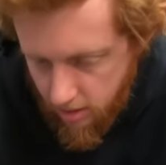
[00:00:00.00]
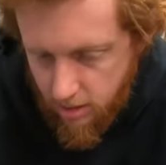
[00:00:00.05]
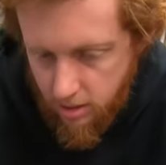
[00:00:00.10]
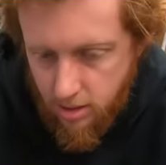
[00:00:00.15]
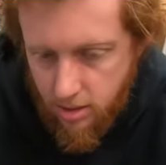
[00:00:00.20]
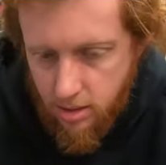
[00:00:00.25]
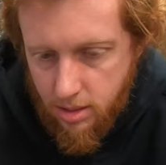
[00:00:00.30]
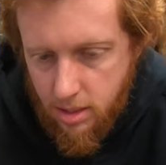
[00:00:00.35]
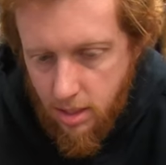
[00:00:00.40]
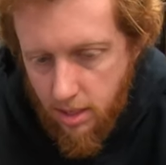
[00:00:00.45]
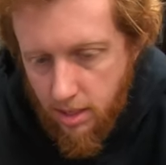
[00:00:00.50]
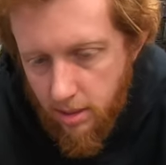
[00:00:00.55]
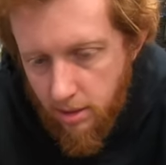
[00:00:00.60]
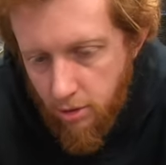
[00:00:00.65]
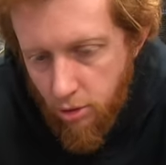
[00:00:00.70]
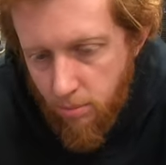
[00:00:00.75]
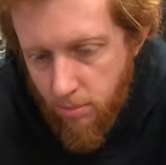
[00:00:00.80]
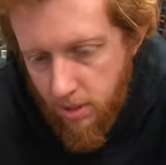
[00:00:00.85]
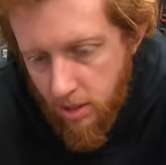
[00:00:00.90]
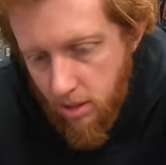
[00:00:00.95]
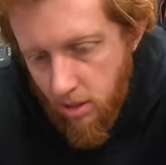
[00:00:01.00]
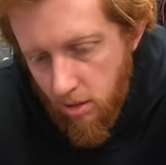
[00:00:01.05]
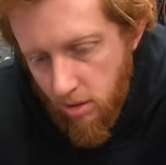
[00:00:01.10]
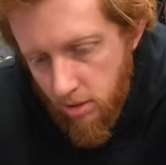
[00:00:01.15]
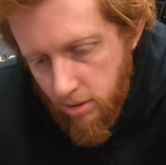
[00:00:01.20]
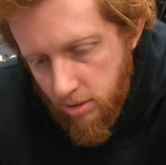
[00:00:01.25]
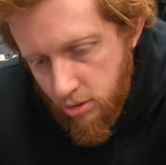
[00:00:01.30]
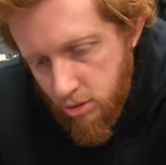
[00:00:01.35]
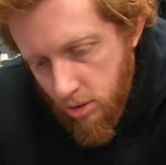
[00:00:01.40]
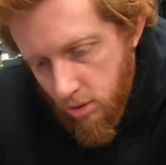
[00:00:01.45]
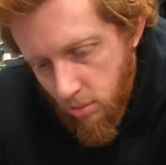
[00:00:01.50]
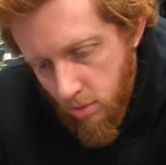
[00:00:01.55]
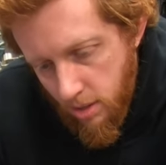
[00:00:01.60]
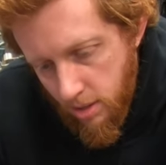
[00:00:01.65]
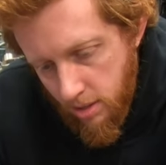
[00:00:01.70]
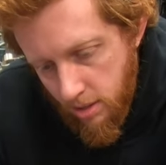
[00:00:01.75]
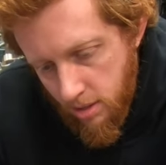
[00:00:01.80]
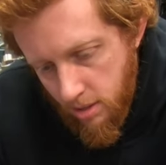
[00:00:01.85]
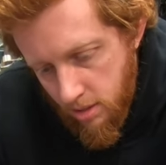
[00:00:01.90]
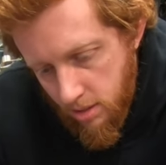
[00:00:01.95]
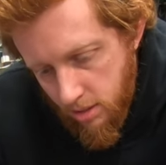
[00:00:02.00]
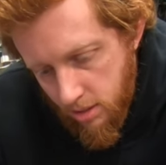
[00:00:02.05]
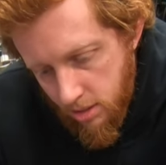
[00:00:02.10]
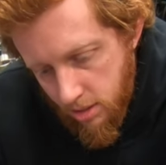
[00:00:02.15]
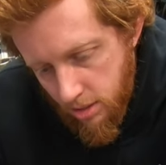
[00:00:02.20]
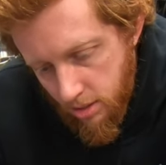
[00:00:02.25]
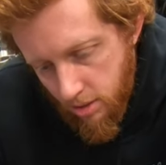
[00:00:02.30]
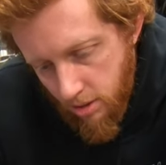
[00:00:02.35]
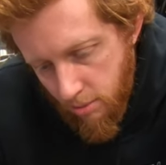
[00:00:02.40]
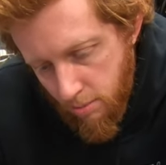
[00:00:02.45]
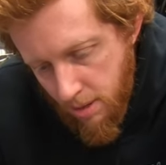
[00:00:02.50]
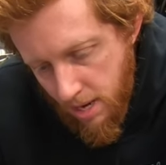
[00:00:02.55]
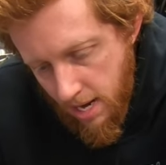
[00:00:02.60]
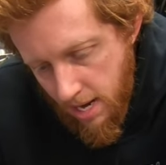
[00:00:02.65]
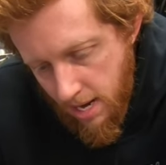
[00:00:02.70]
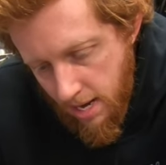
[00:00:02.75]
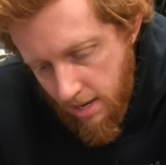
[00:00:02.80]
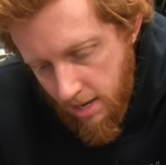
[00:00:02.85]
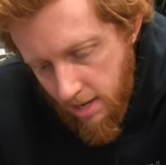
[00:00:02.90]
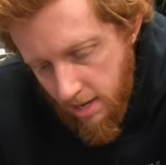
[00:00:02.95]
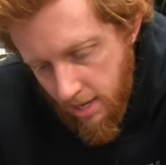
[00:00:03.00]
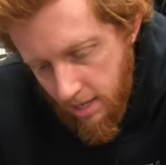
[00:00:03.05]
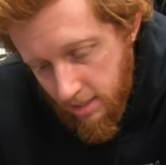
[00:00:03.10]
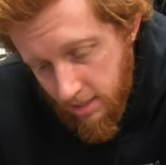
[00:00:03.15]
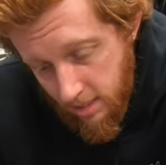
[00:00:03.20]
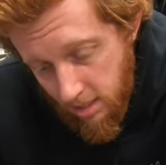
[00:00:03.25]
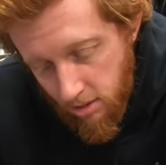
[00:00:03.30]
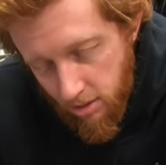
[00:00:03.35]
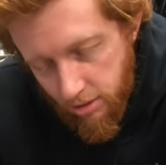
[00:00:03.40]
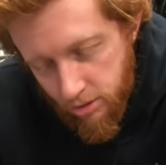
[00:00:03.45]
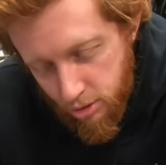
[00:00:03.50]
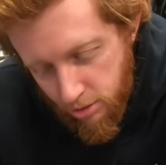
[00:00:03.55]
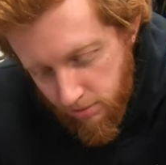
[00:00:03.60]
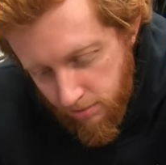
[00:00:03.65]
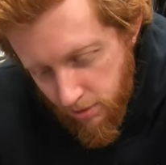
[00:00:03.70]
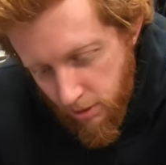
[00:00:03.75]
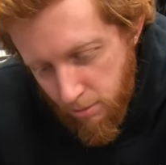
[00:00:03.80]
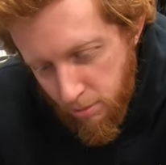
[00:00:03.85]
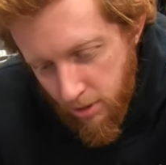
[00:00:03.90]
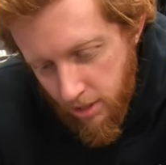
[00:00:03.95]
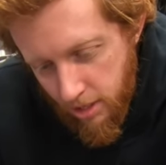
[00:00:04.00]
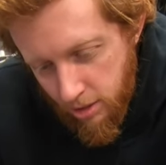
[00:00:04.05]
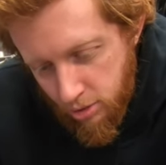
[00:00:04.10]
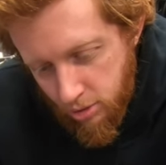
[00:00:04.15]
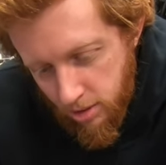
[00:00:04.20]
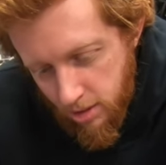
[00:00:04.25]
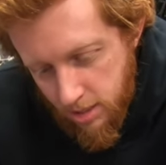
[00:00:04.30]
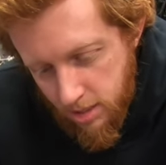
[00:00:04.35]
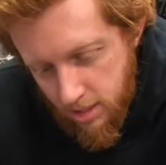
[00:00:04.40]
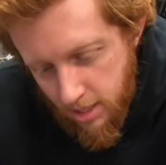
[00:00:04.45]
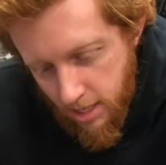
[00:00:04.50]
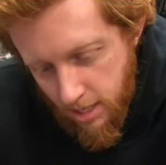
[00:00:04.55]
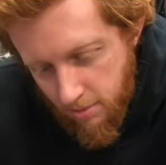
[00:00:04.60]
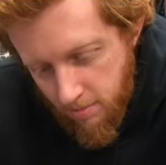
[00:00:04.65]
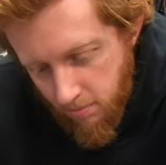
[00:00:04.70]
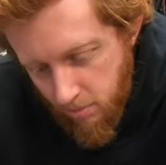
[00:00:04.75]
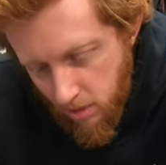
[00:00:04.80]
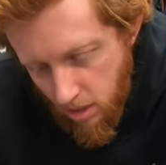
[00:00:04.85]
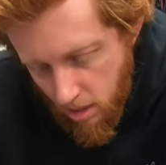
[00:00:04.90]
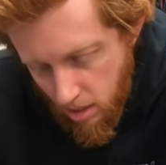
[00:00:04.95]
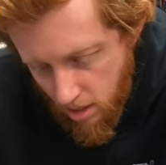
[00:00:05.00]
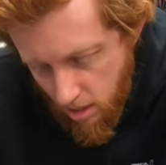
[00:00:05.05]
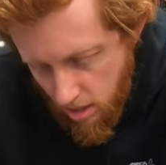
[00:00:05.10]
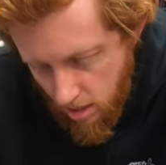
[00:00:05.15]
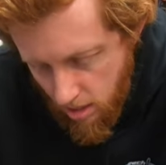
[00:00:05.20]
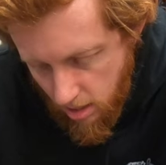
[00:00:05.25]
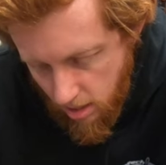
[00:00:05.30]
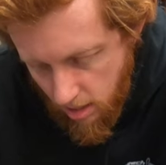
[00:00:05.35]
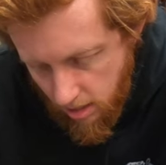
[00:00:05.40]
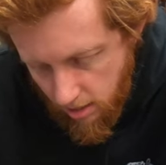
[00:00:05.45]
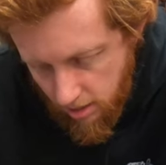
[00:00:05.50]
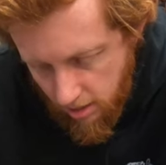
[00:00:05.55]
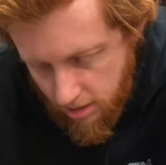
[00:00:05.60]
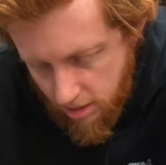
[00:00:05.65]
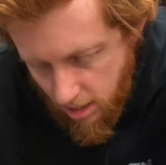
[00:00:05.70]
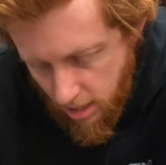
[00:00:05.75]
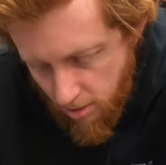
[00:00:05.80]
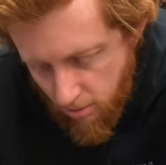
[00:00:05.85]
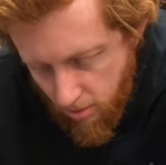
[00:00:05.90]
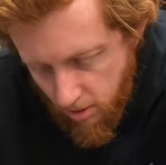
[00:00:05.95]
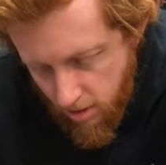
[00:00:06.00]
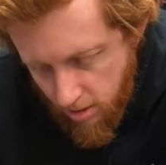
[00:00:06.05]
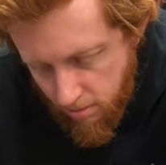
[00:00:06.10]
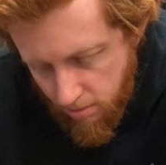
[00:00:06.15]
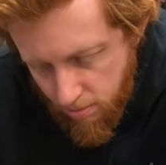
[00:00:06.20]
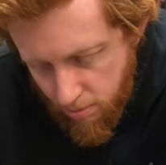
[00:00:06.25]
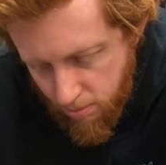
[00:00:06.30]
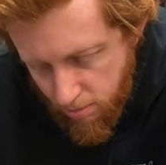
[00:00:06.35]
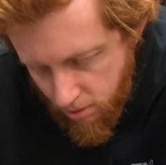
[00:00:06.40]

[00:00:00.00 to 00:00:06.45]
is a little bit larger one, so the pad has a larger footprint, I should say. And this I run